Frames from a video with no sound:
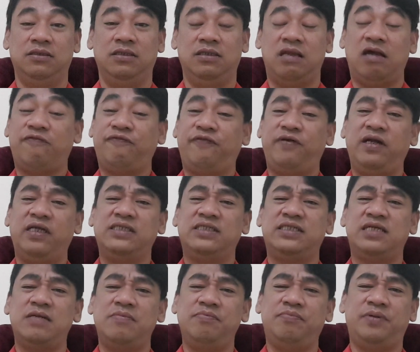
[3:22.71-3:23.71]
Like for
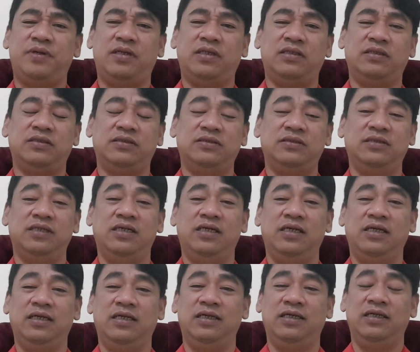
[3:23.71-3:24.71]
example,
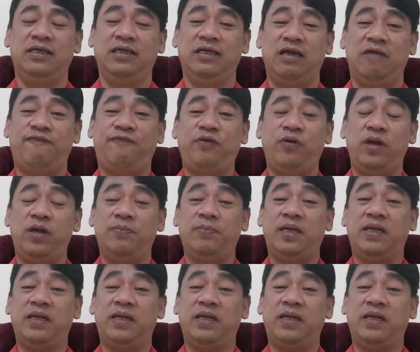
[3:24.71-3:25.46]
if you have